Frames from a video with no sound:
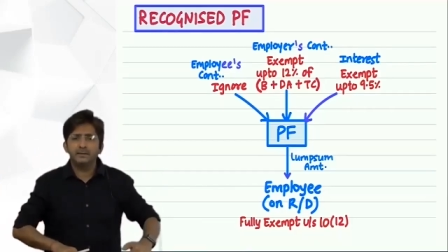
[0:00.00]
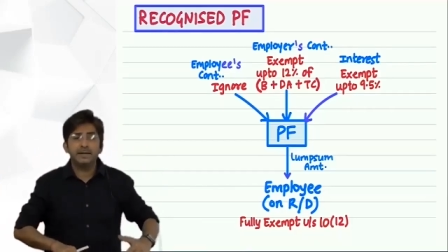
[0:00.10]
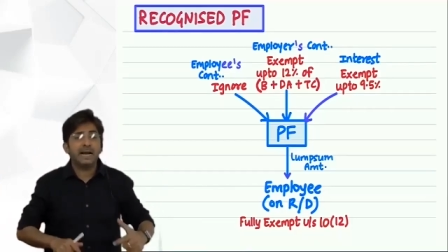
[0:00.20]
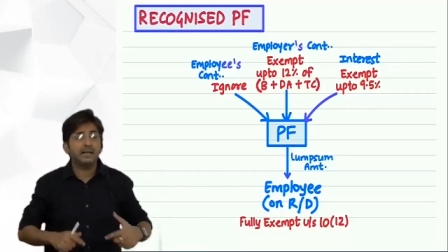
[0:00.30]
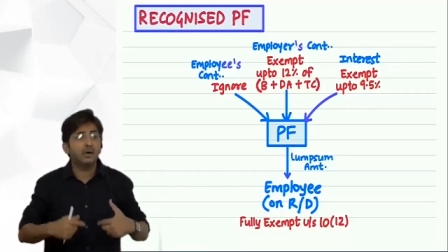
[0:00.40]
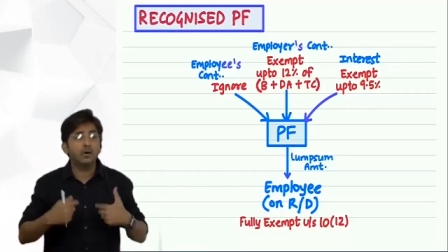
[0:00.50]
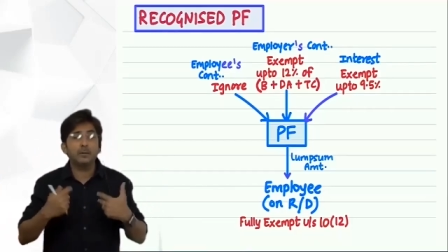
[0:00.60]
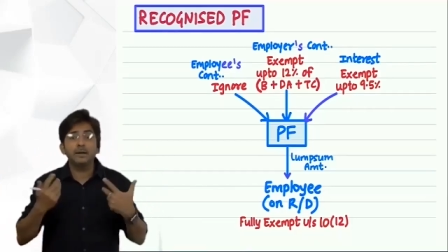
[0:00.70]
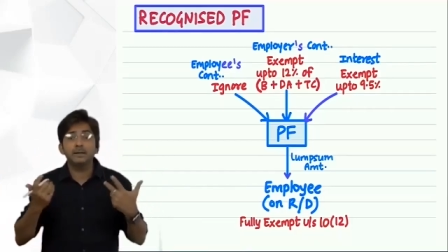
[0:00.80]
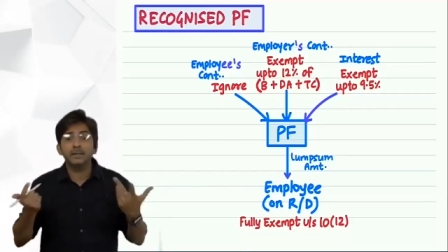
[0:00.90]
That
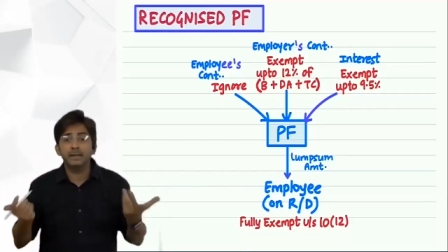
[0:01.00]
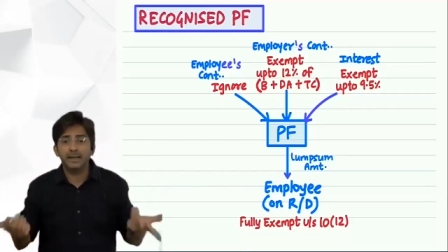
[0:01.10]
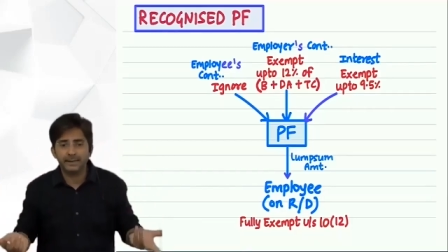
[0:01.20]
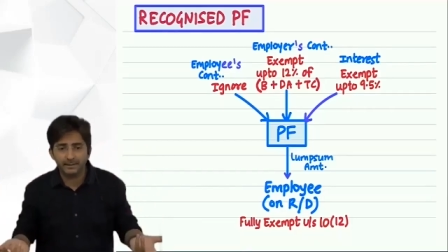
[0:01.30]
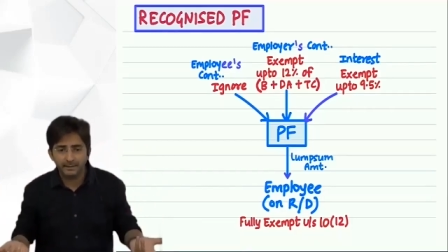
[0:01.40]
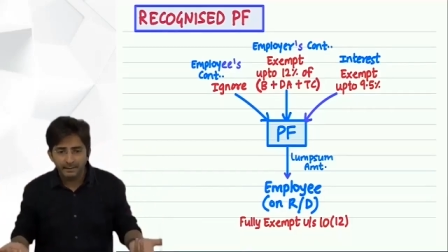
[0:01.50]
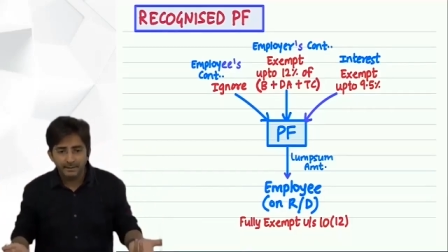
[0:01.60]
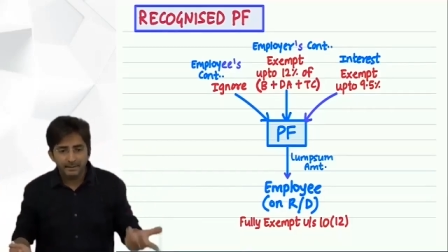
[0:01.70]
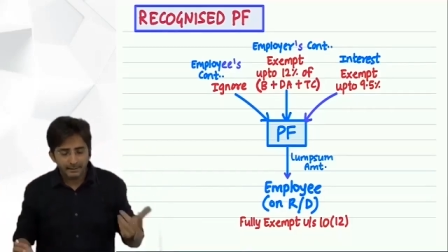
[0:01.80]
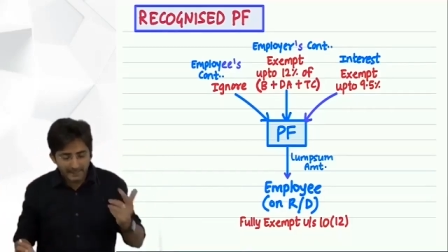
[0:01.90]
government doesn't like.
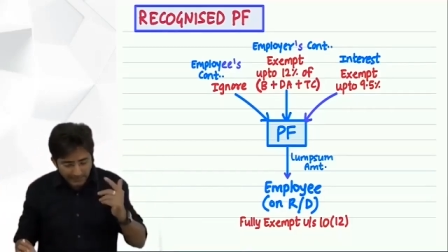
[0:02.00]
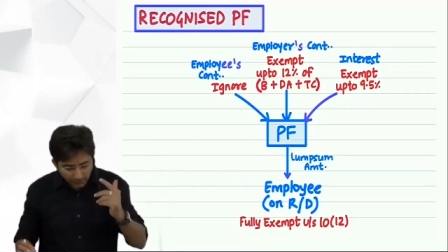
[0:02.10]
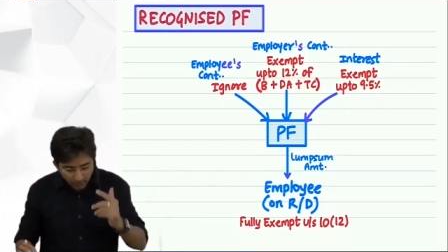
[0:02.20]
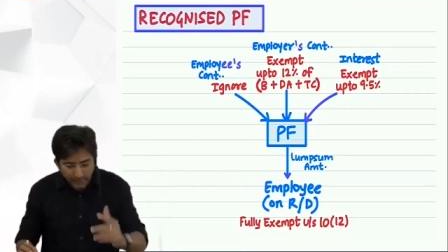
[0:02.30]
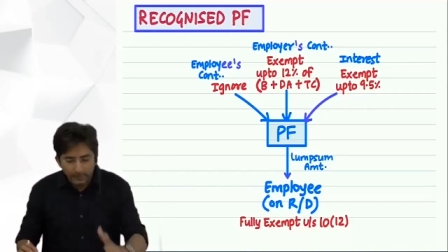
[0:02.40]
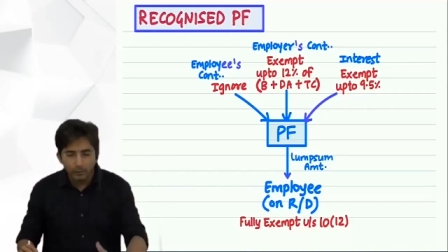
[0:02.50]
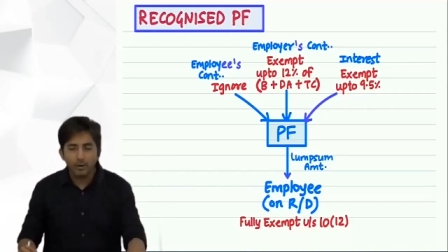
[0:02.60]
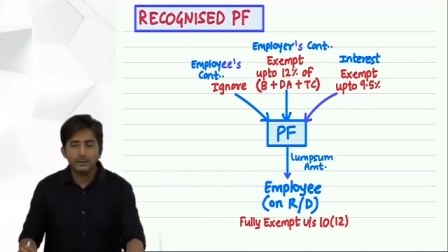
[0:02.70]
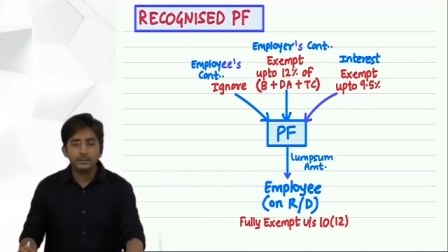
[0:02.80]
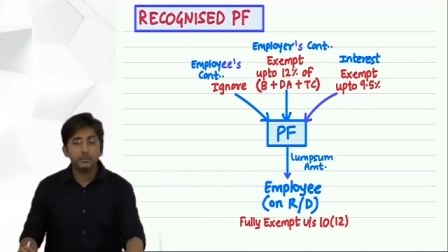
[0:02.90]
That's why
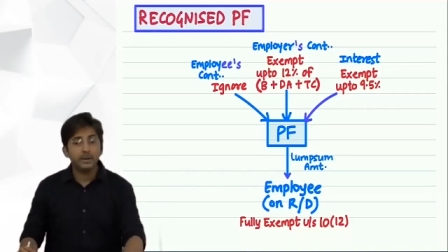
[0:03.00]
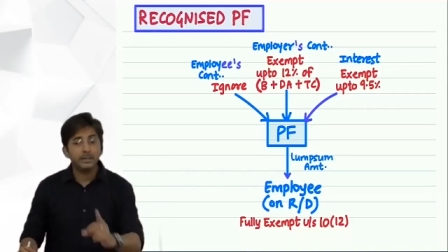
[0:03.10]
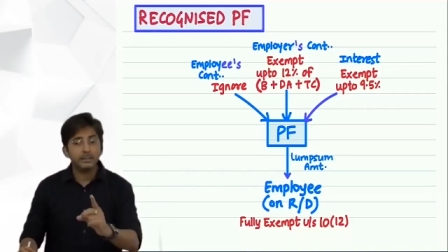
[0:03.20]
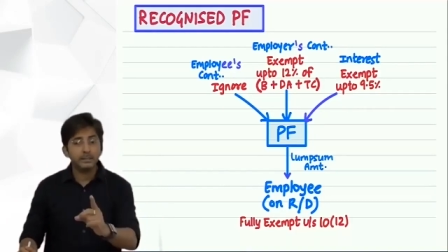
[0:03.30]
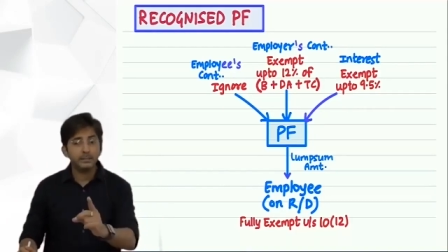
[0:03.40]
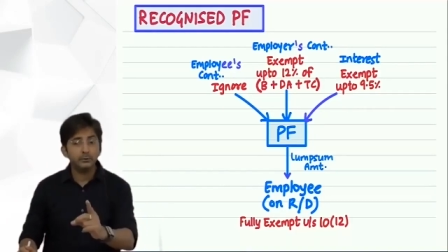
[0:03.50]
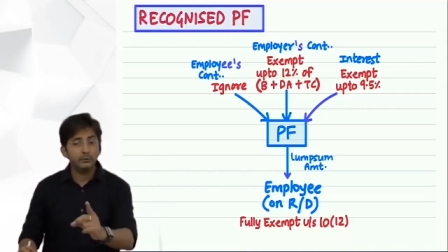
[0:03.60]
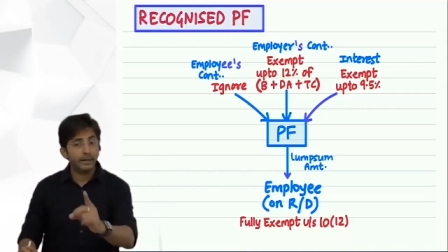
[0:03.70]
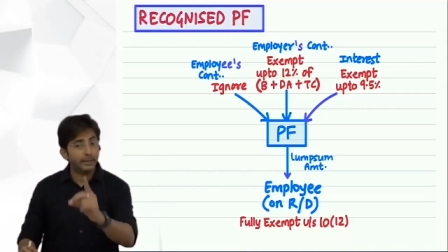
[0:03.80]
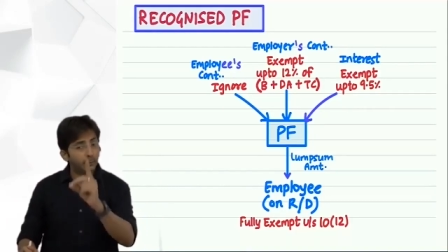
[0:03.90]
law is punishing you
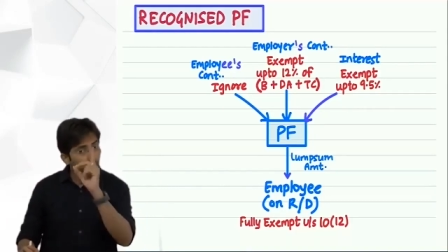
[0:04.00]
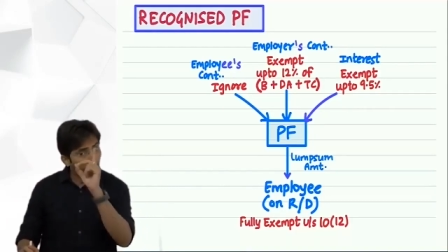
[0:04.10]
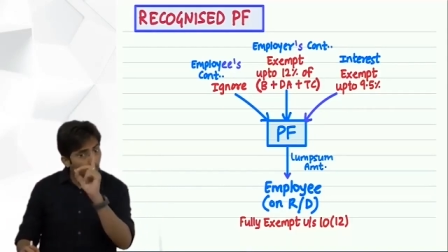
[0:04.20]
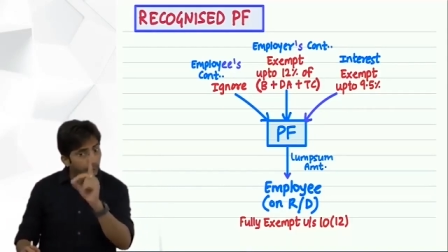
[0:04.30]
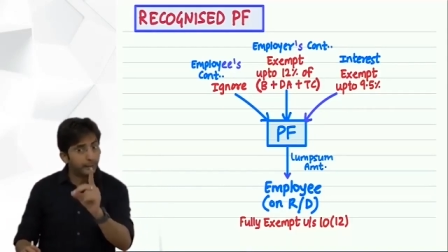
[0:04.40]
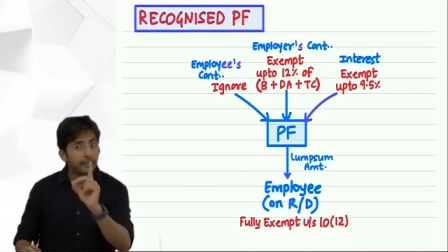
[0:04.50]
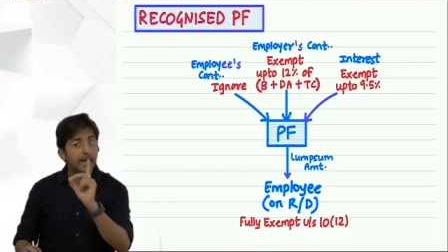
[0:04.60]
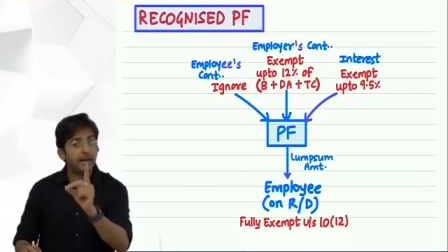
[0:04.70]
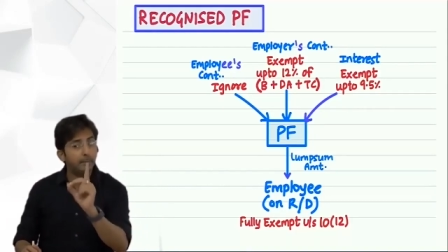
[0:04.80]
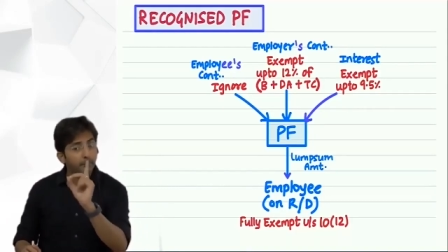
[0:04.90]
that if you
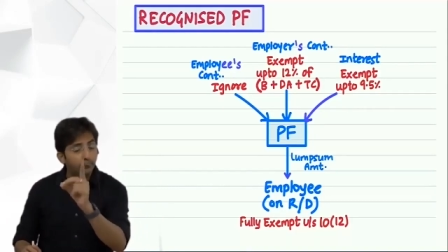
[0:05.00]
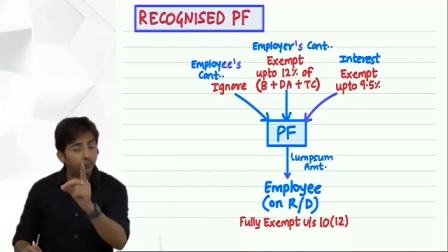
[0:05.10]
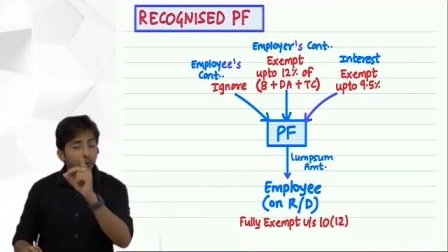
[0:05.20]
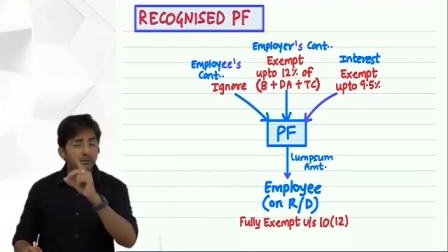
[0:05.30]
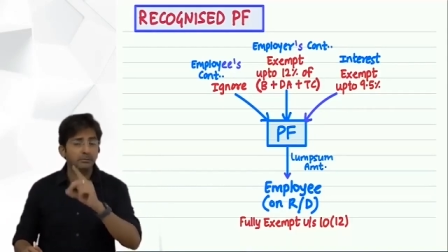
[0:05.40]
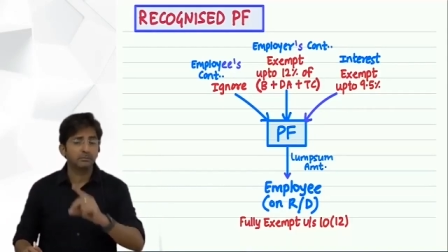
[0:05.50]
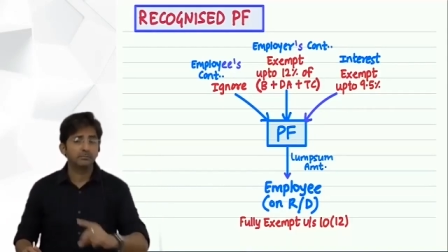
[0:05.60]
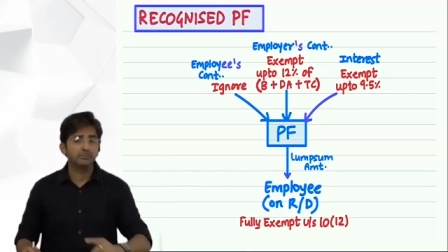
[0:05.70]
retire before